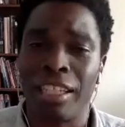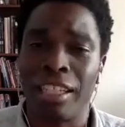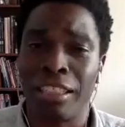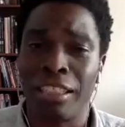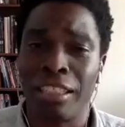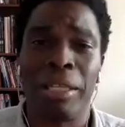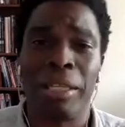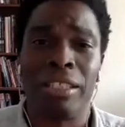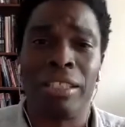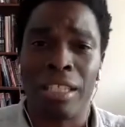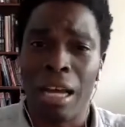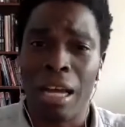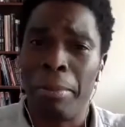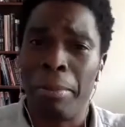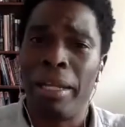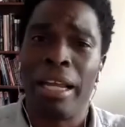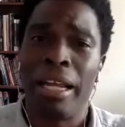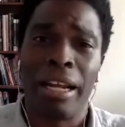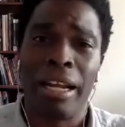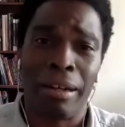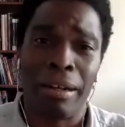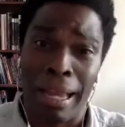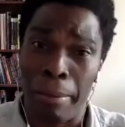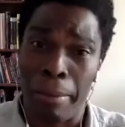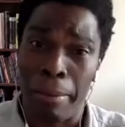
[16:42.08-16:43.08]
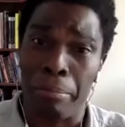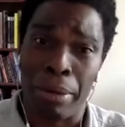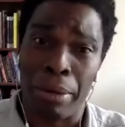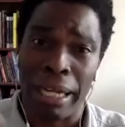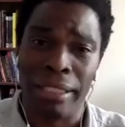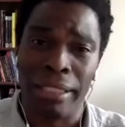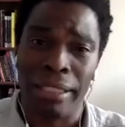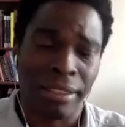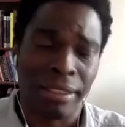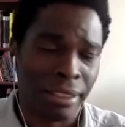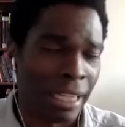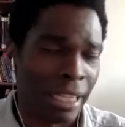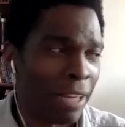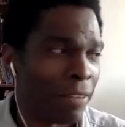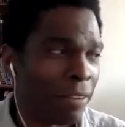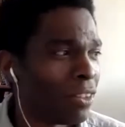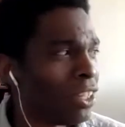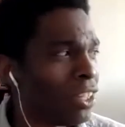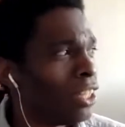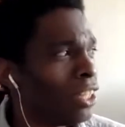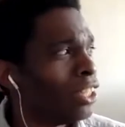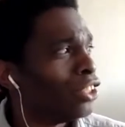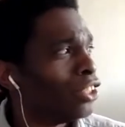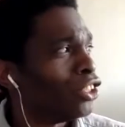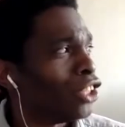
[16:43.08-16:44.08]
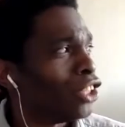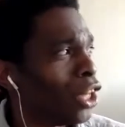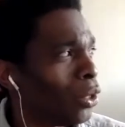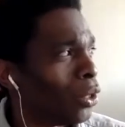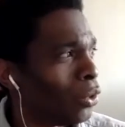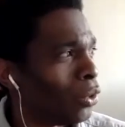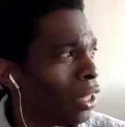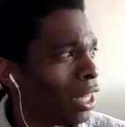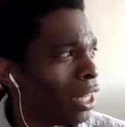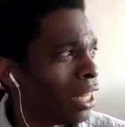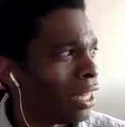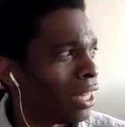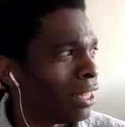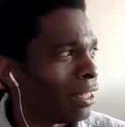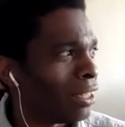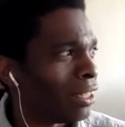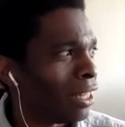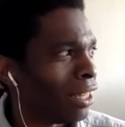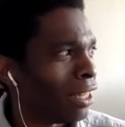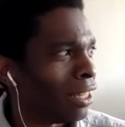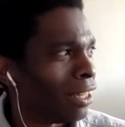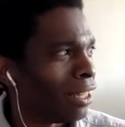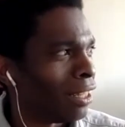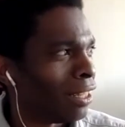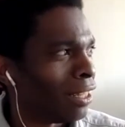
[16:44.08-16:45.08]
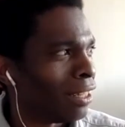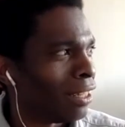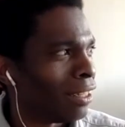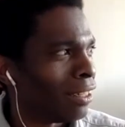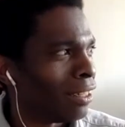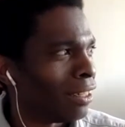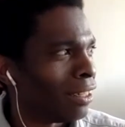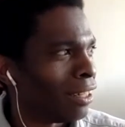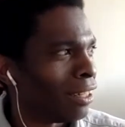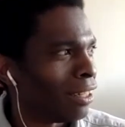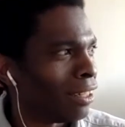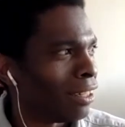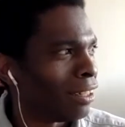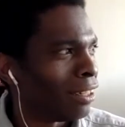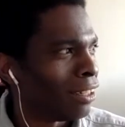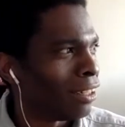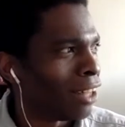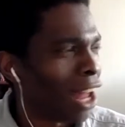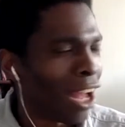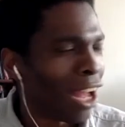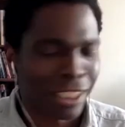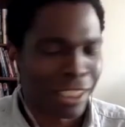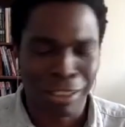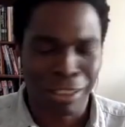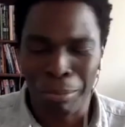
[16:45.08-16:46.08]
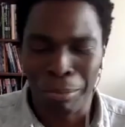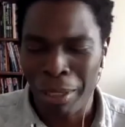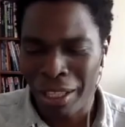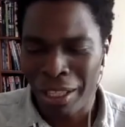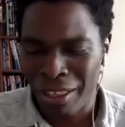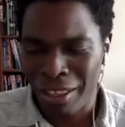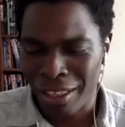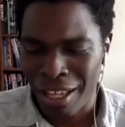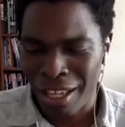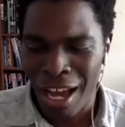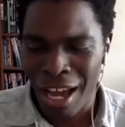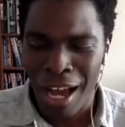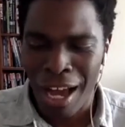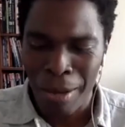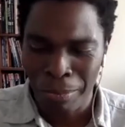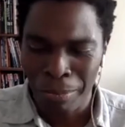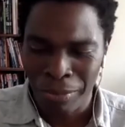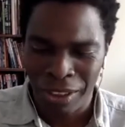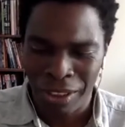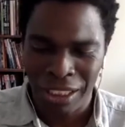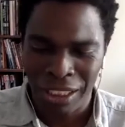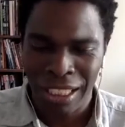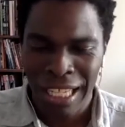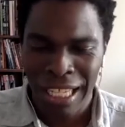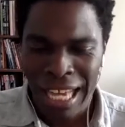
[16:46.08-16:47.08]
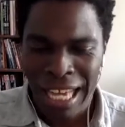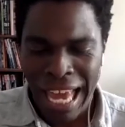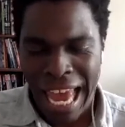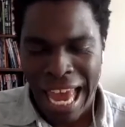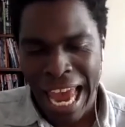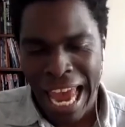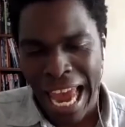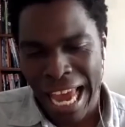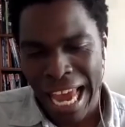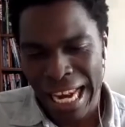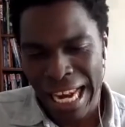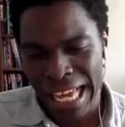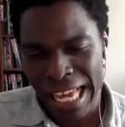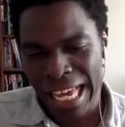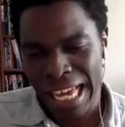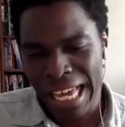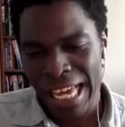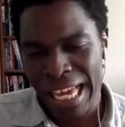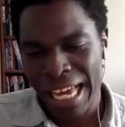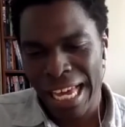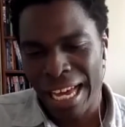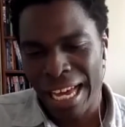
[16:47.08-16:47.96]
to come in there and like break the safe. So the locksmith comes, and he